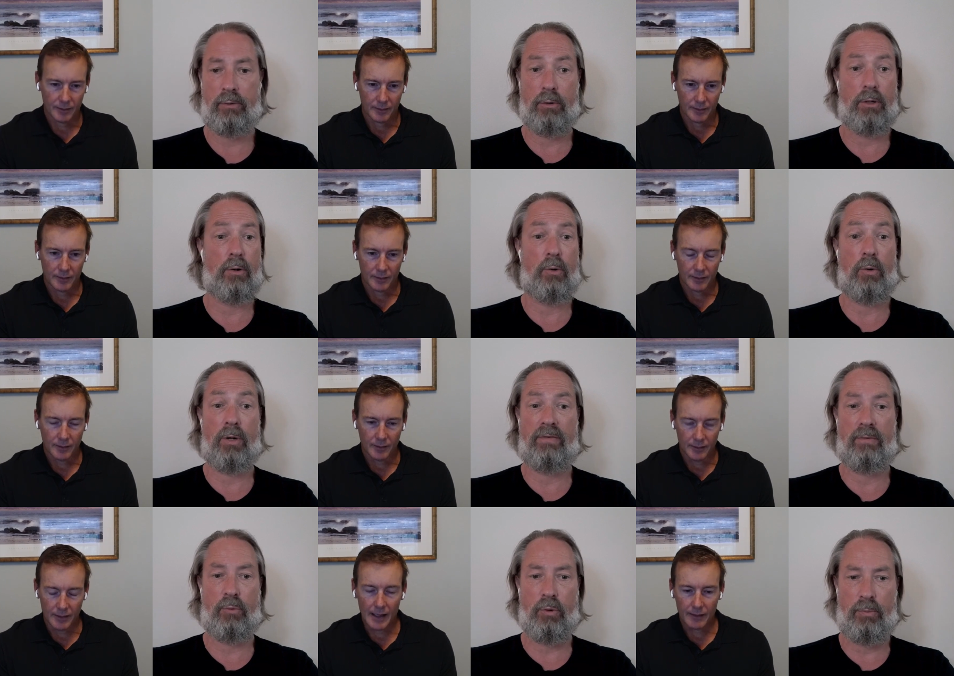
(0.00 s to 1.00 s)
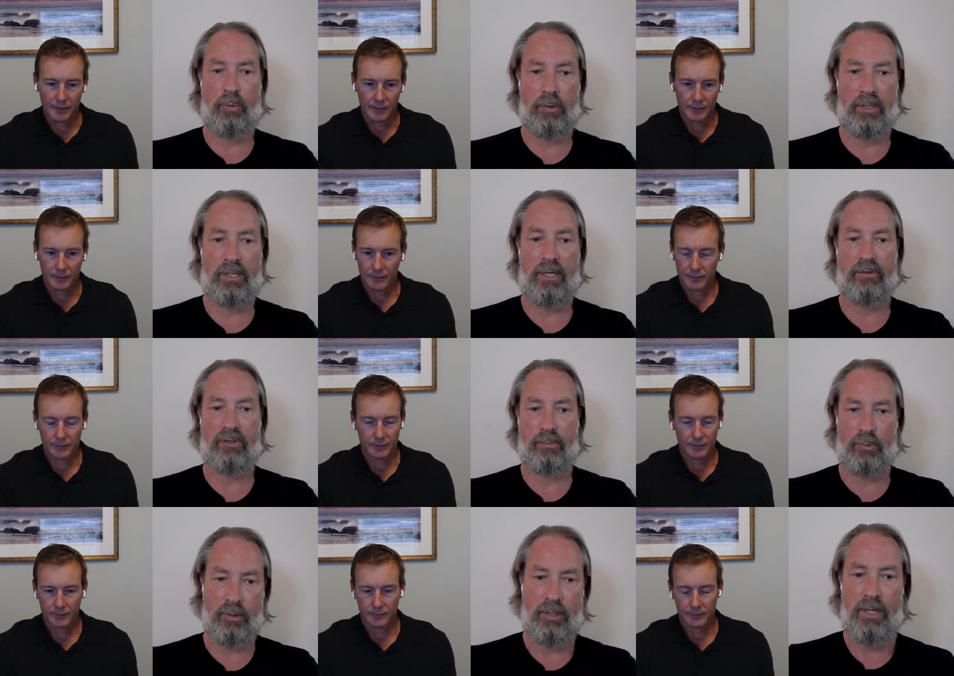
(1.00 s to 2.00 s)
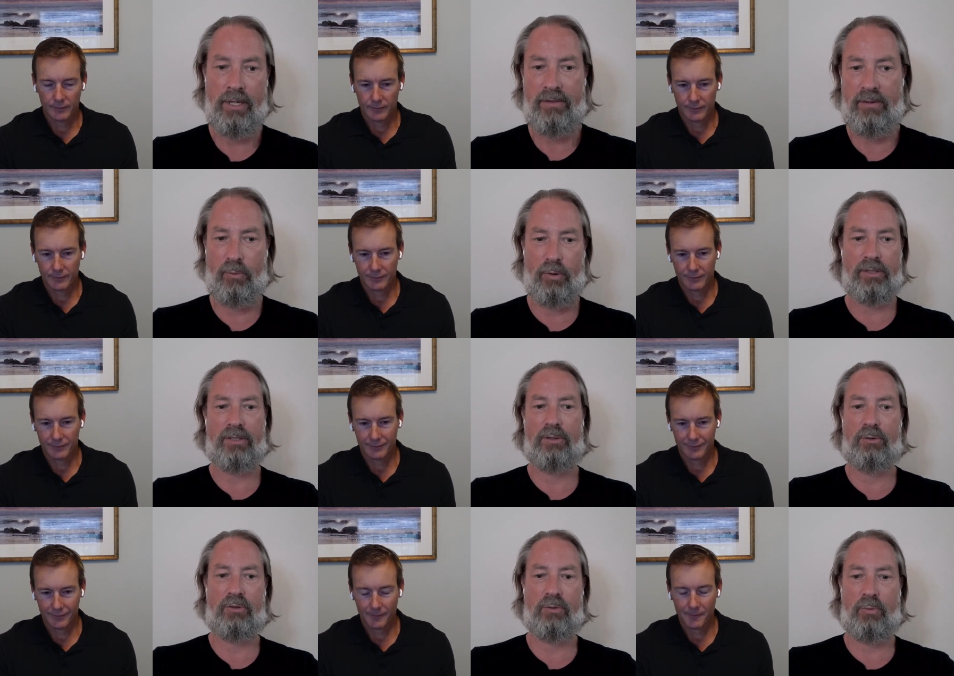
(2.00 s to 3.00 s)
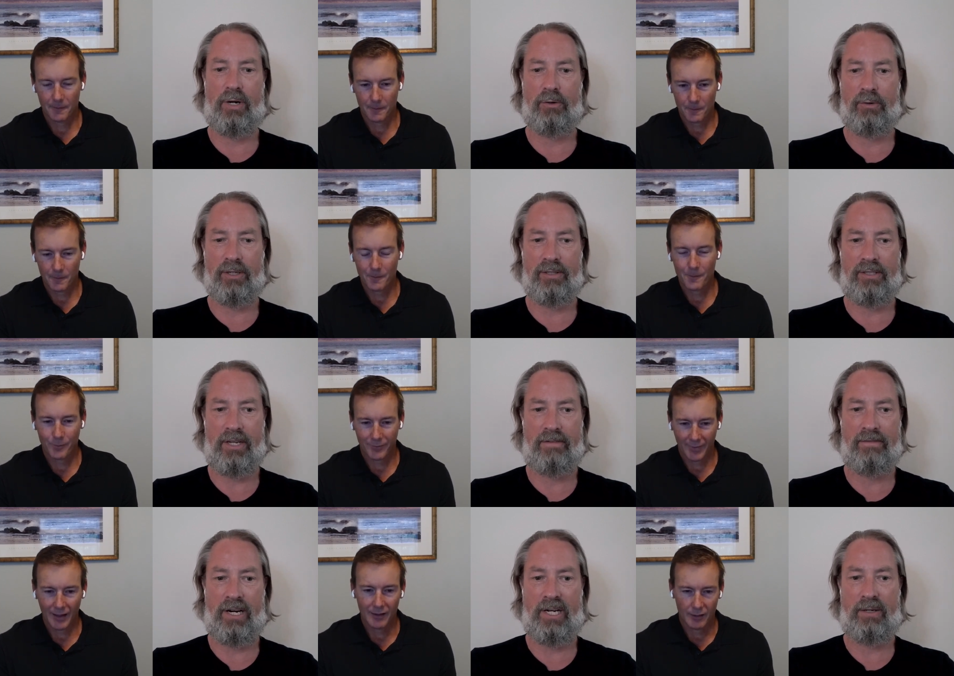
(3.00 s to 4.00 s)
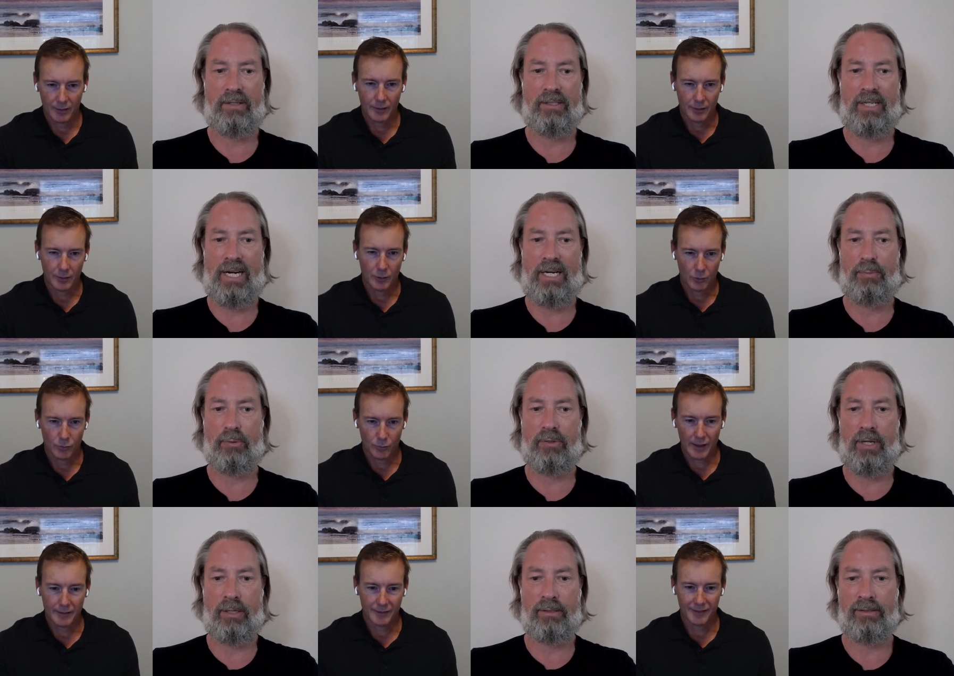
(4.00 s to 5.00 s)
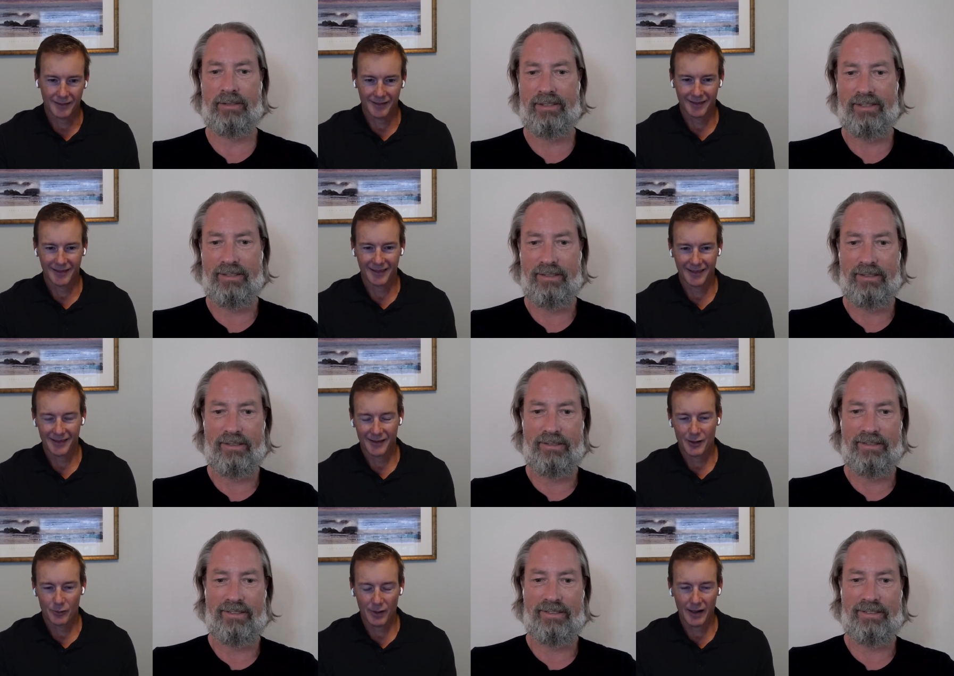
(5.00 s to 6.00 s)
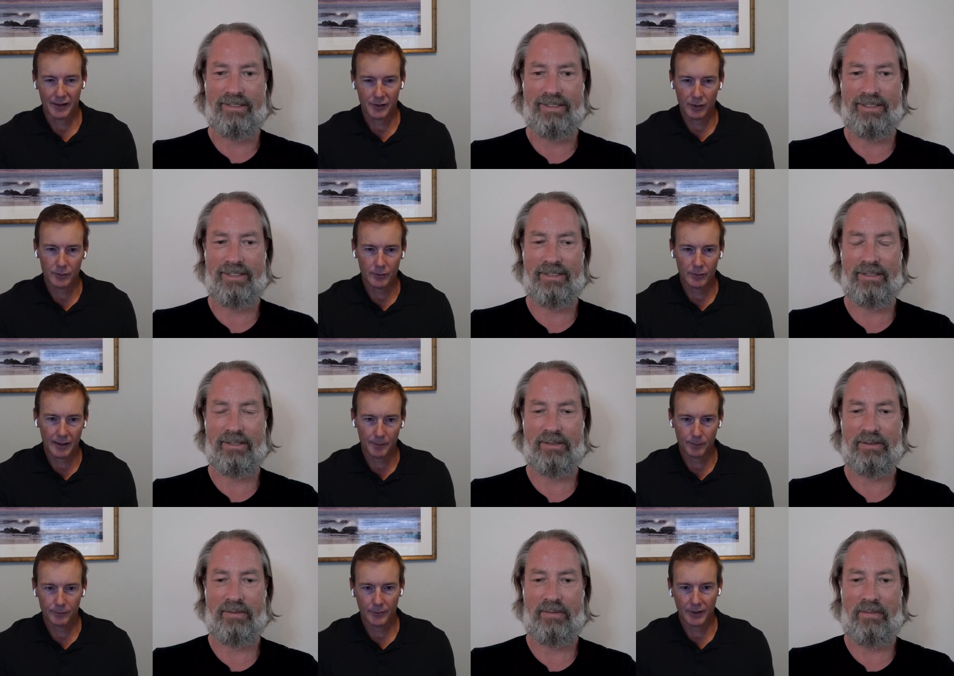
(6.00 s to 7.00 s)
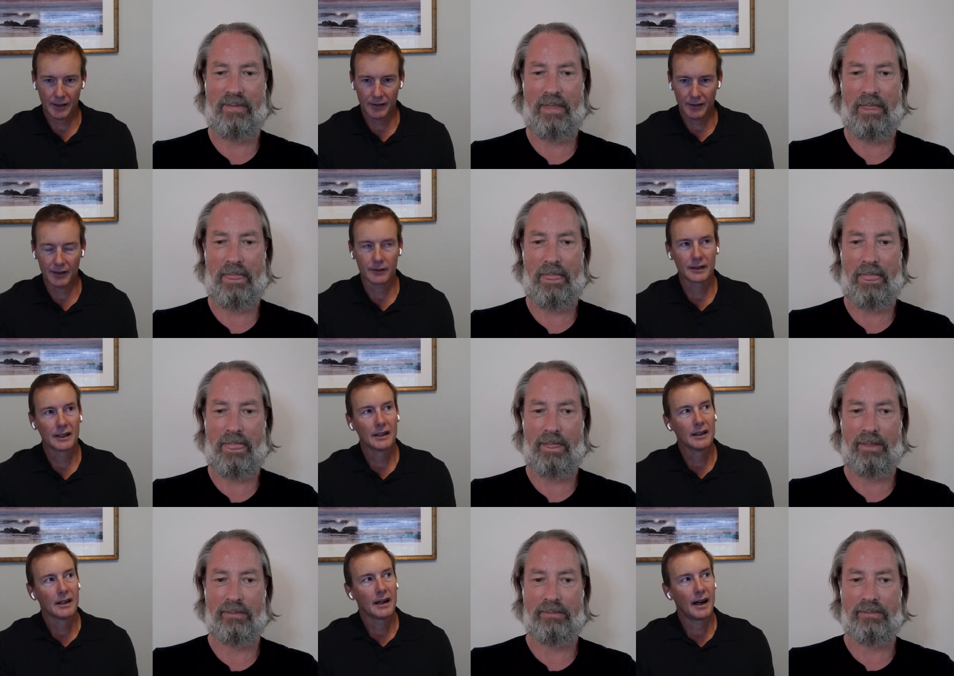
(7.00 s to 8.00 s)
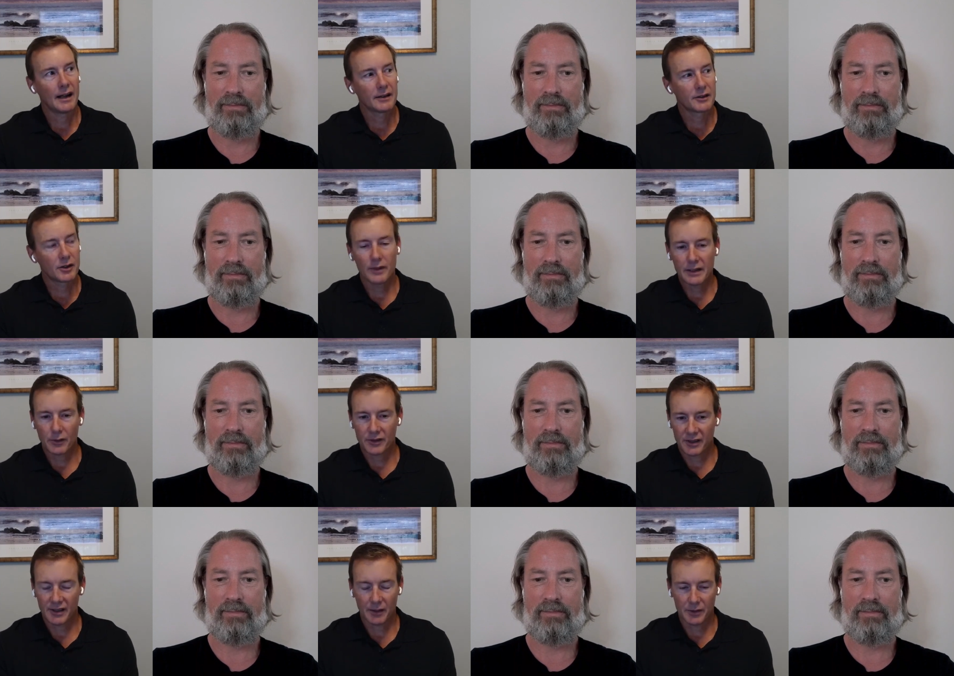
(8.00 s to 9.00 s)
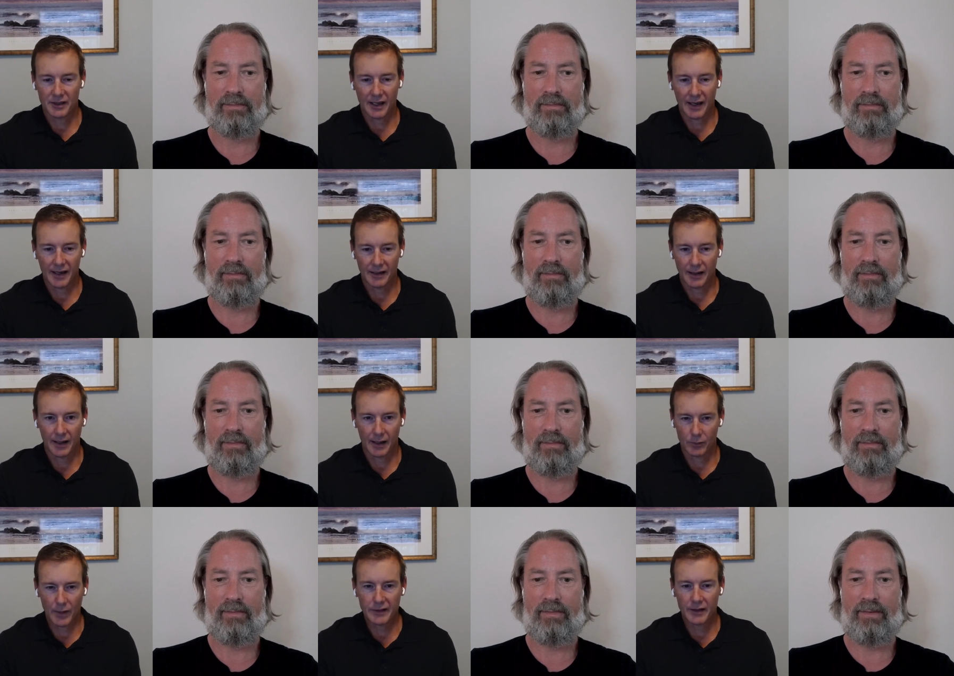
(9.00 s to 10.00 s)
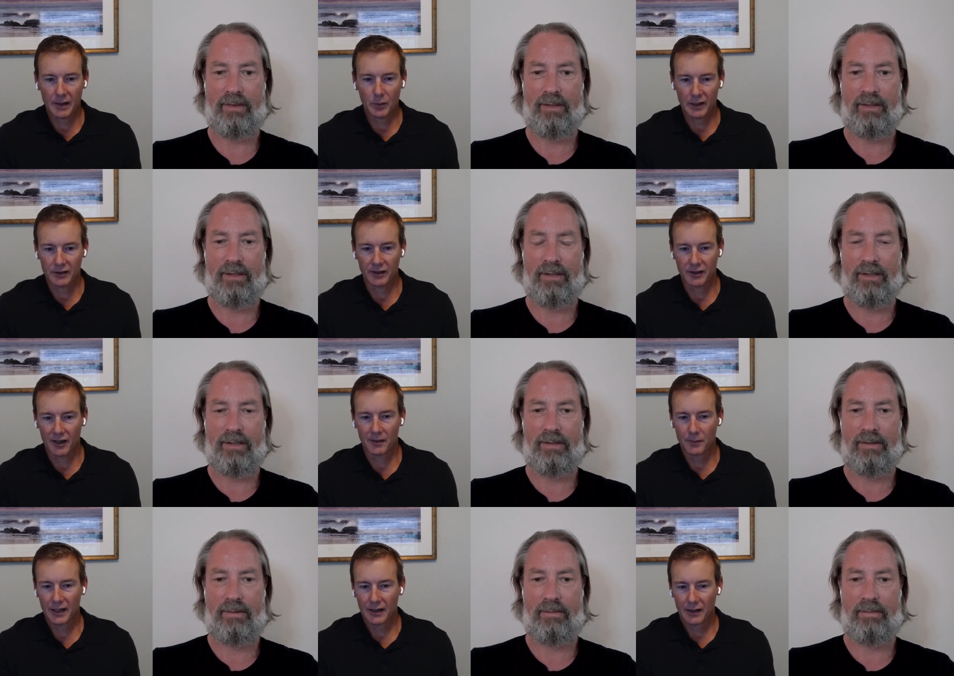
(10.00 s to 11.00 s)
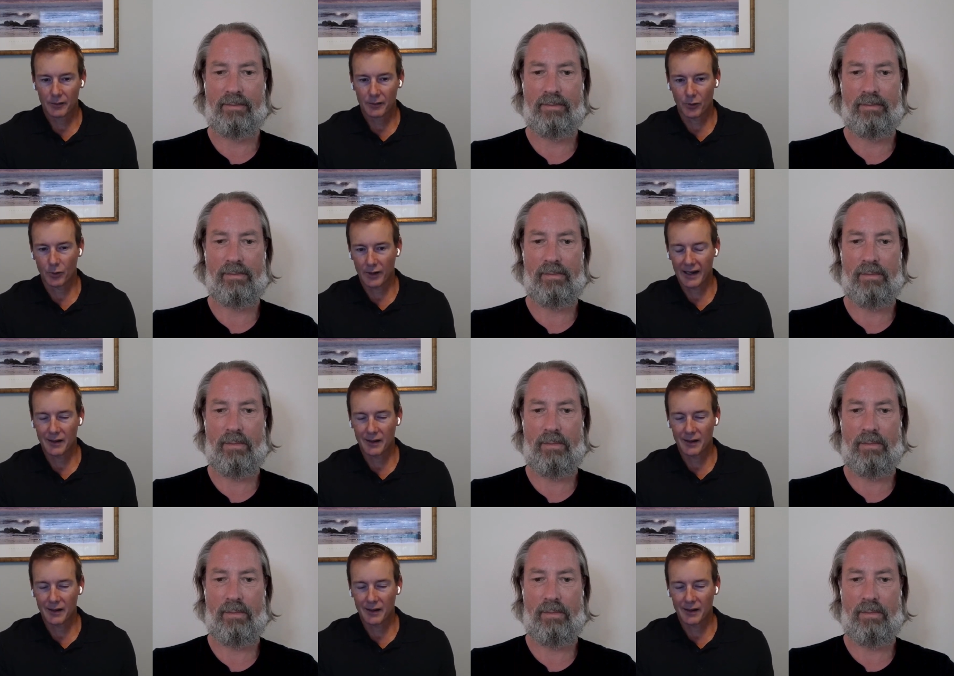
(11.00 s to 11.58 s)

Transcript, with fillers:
Speaker 1: Or even more importantly, a customer that wants to do some rendering and save 90%.
Speaker 2: Right. So, two resources, I would say, rendernetwork.com for